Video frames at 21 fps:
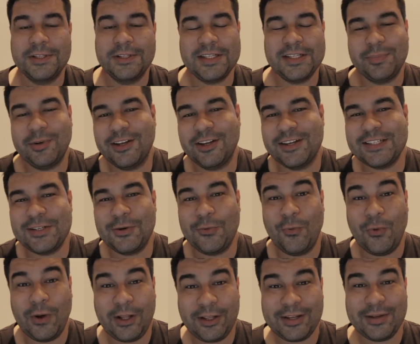What's up guys
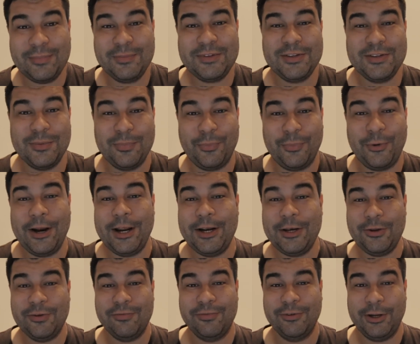and welcome to a brand
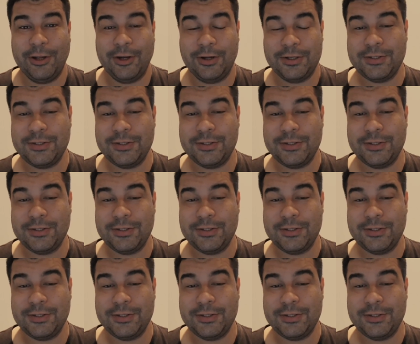new video.